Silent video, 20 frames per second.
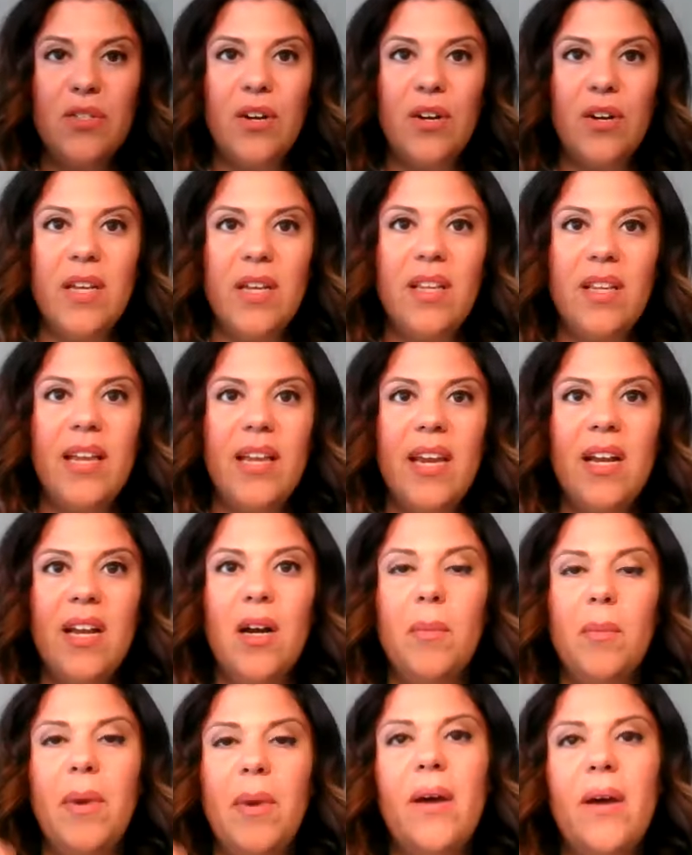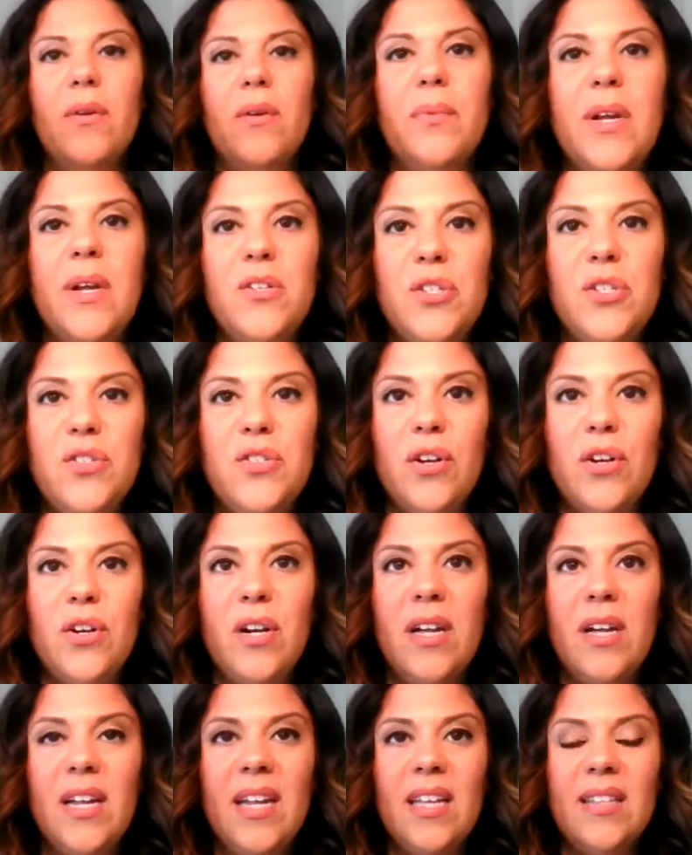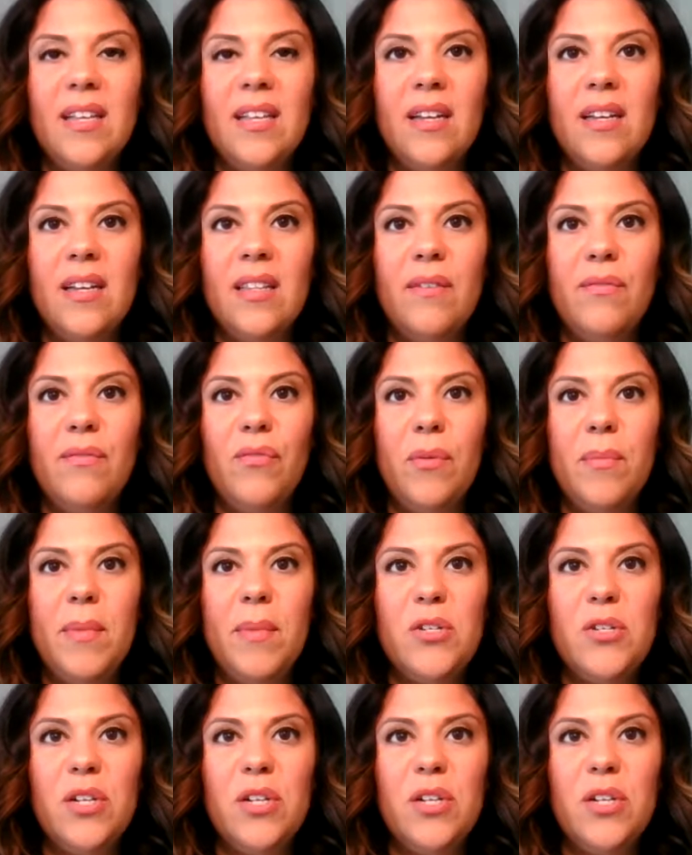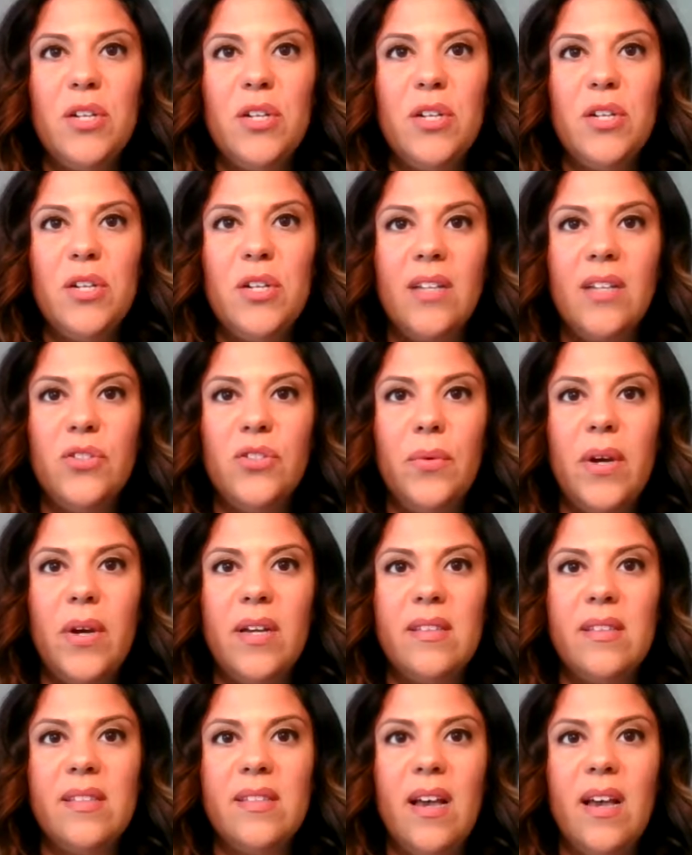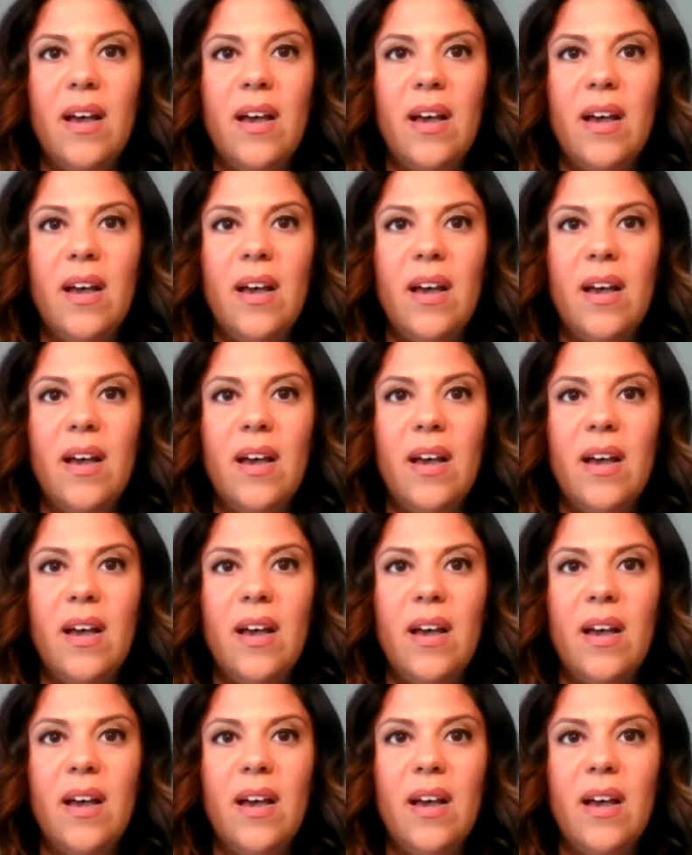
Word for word: click the link in our bio to register and get the information to log on to us